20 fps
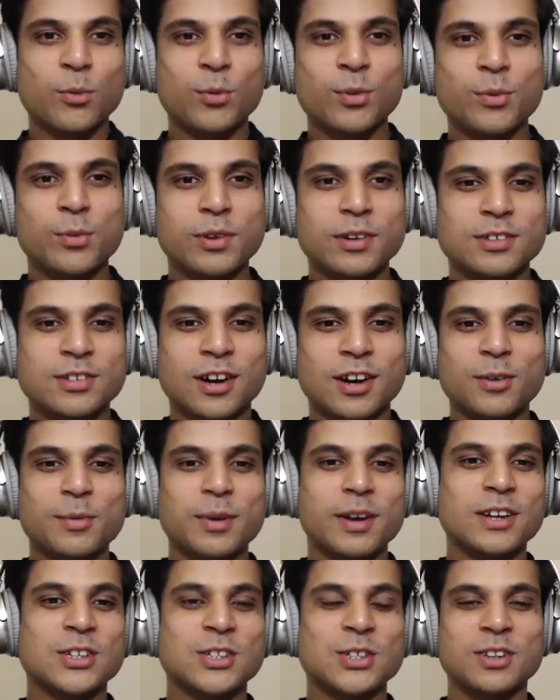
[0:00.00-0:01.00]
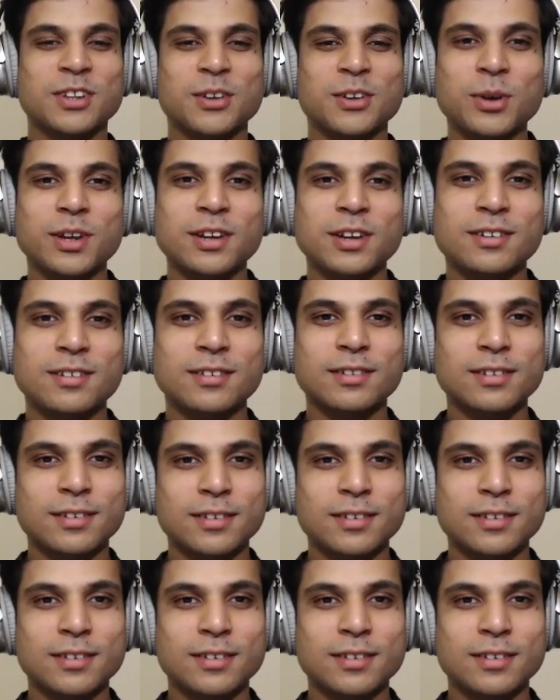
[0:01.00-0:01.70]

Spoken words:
we'll try to make sure that we